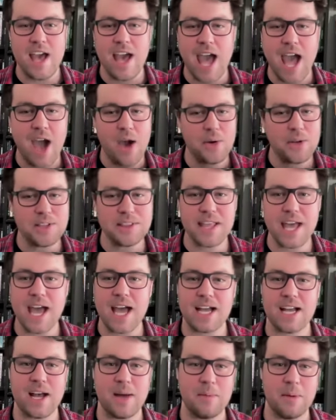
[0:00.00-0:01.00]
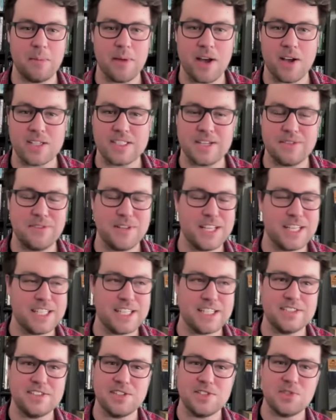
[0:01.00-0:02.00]
How did that come about? Because I feel
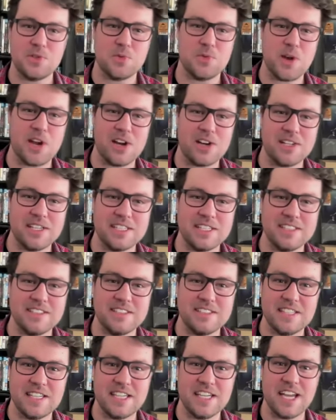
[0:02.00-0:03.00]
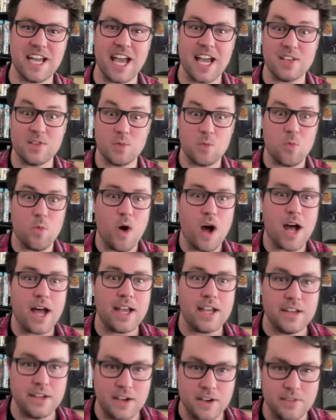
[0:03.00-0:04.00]
like that's such a rarity to see as
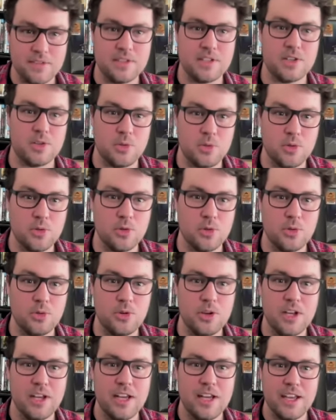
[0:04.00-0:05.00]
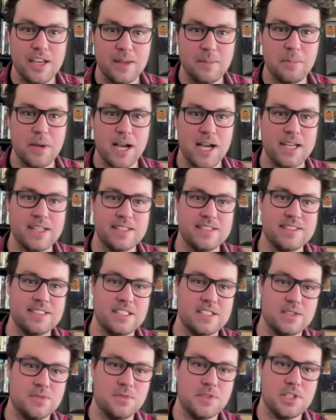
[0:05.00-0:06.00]
wide of the crew in behind the
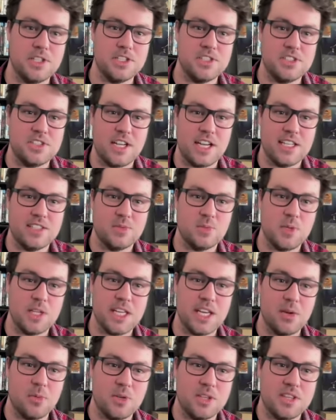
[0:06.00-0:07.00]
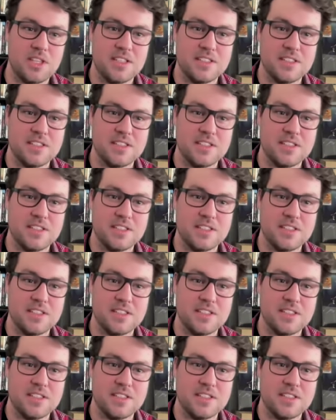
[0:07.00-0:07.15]
scenes footage as we the get with